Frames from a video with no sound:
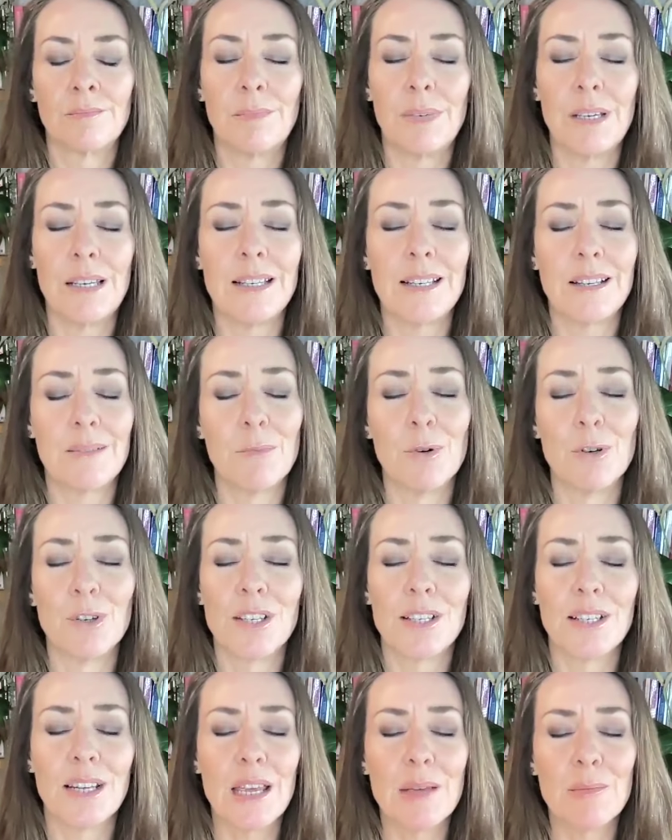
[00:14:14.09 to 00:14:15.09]
be more
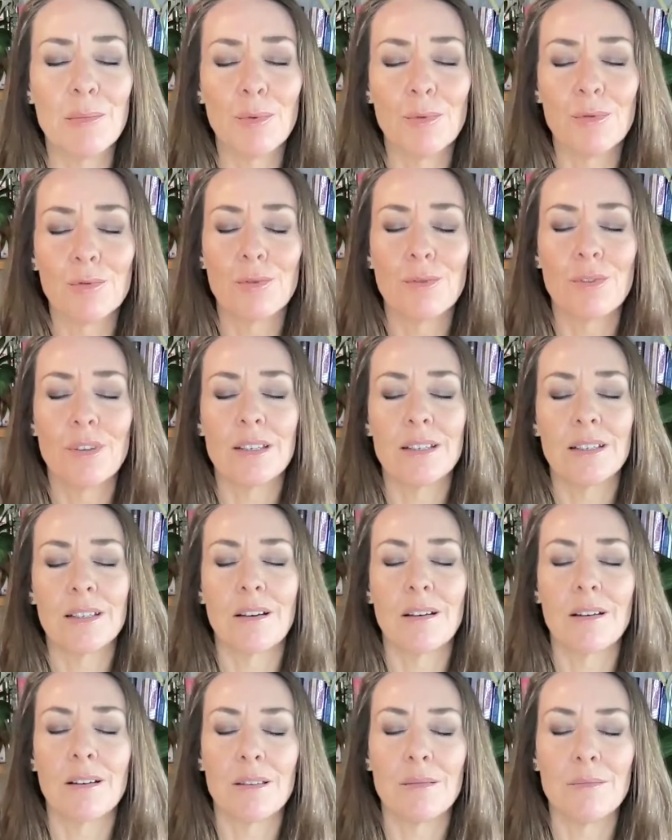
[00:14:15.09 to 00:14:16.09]
stable through these
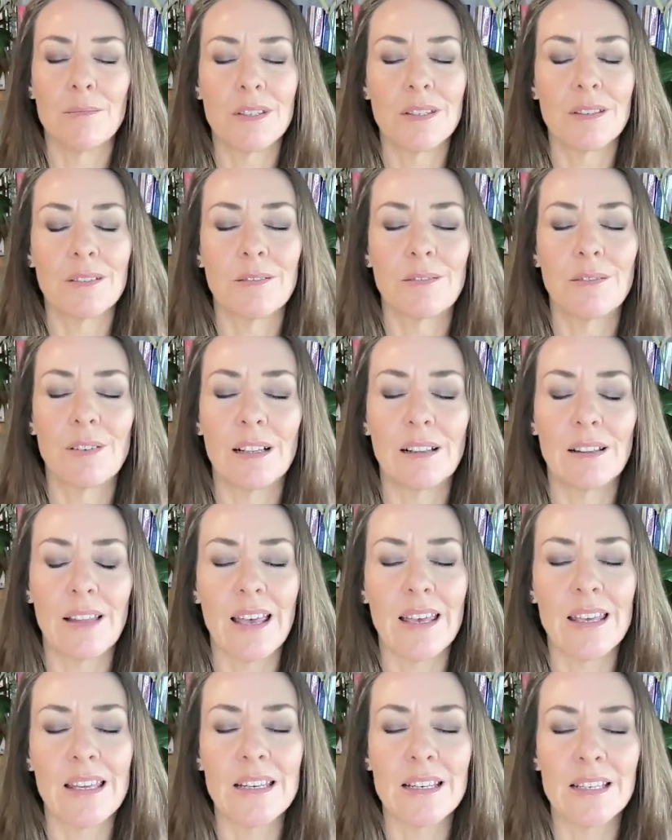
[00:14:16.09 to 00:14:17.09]
times, feel
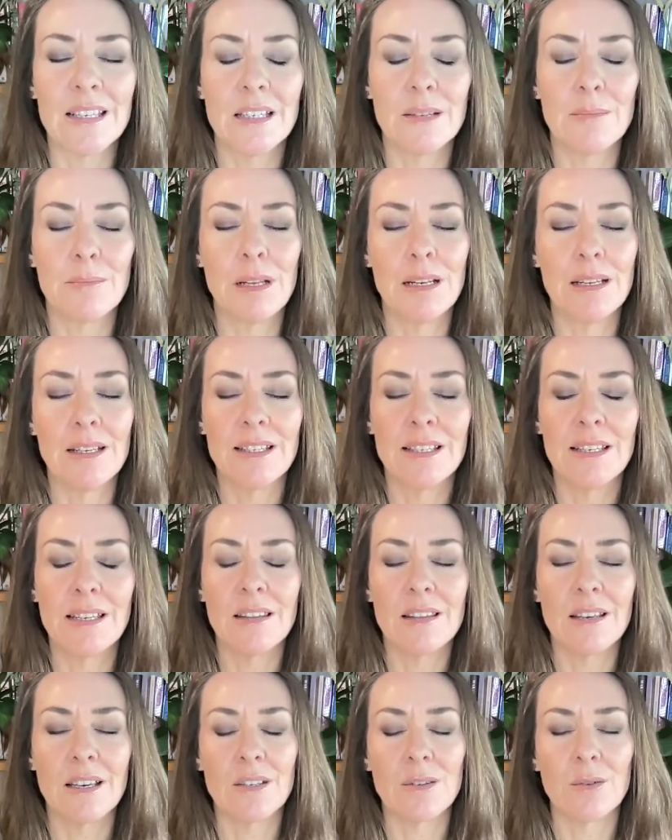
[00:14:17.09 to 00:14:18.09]
that inner
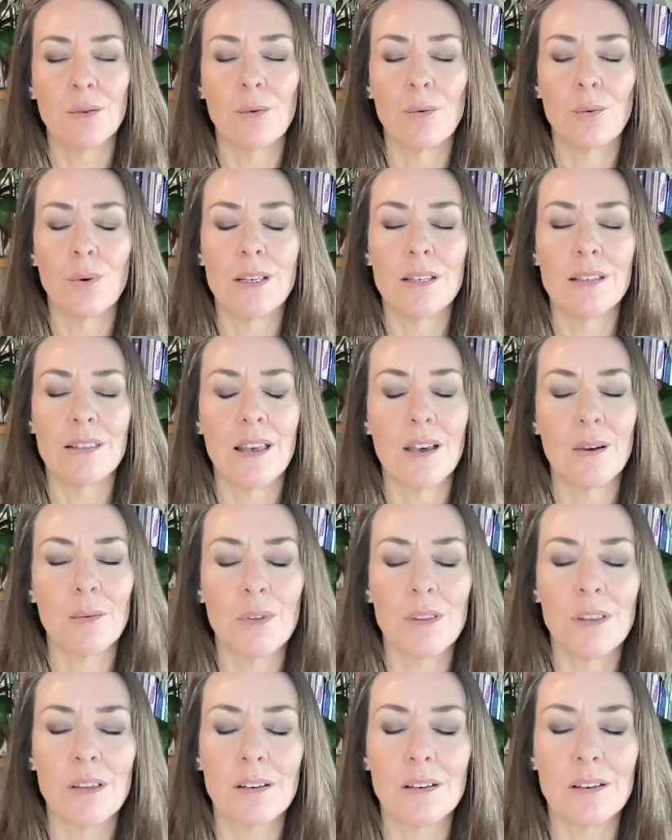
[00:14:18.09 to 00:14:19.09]
stability that is always there
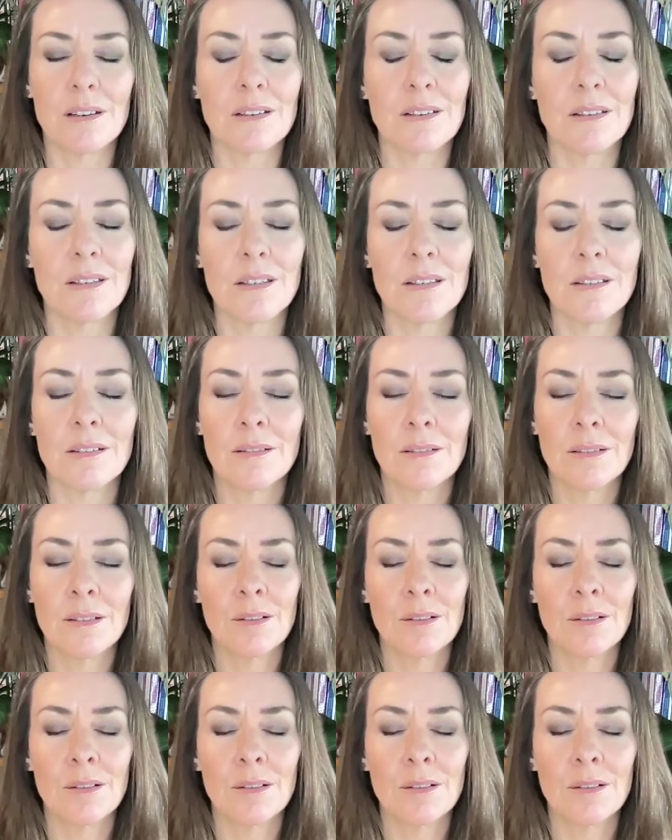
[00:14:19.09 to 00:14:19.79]
within us.